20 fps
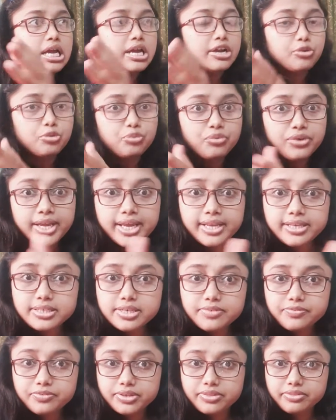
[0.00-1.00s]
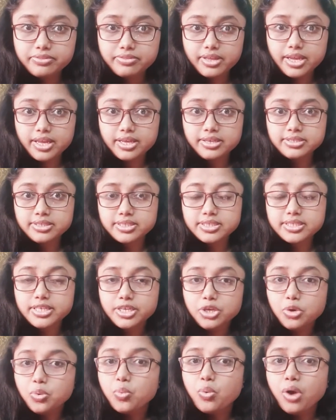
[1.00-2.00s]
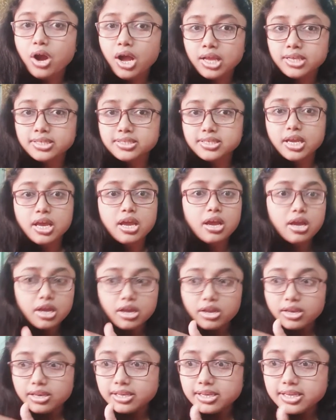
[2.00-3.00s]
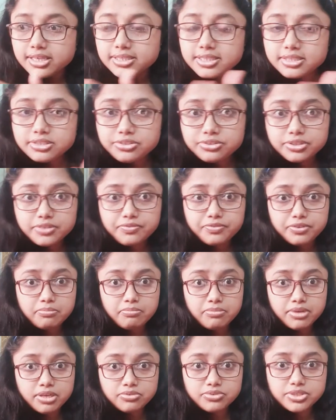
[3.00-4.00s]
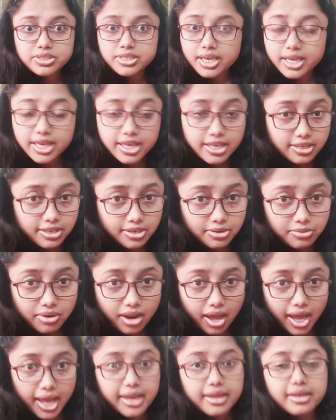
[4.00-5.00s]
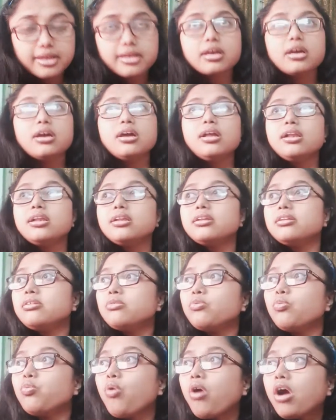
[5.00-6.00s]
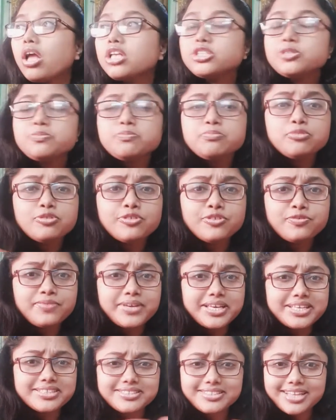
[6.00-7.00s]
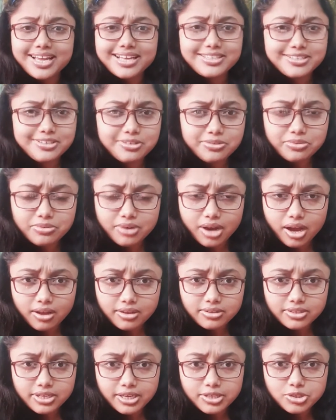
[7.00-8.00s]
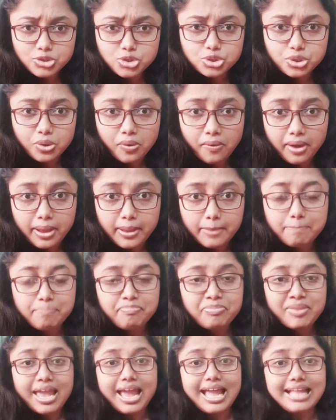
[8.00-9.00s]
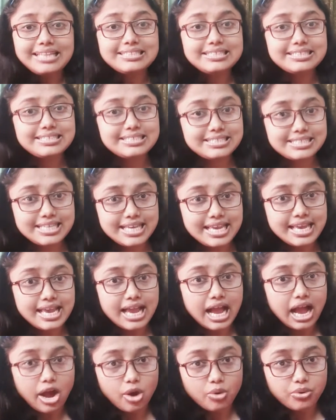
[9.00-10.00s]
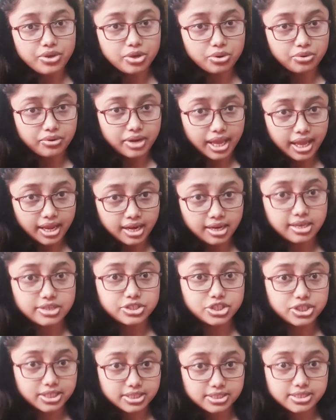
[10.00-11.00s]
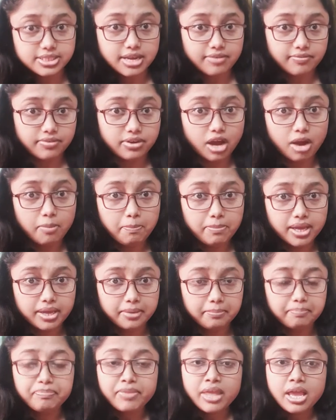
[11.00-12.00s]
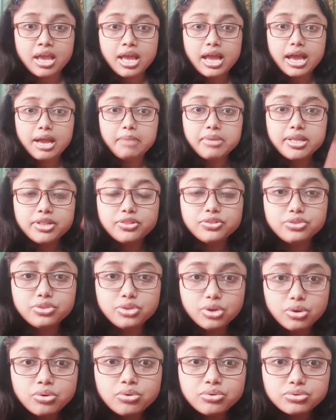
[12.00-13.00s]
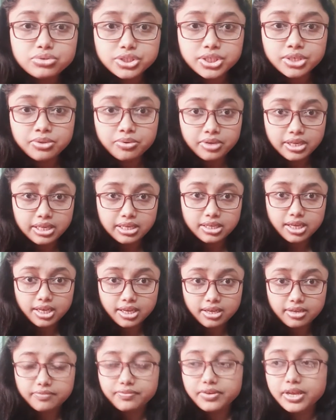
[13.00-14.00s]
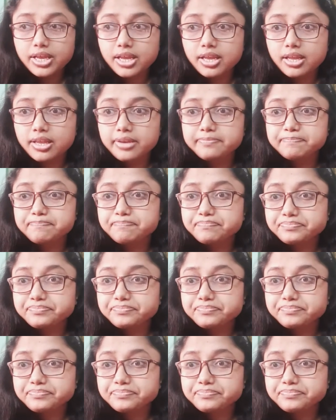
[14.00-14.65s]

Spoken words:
Read different things you want, listen to different music you like, watch movies that you enjoy, and see how your English is developing. I mean, those who live in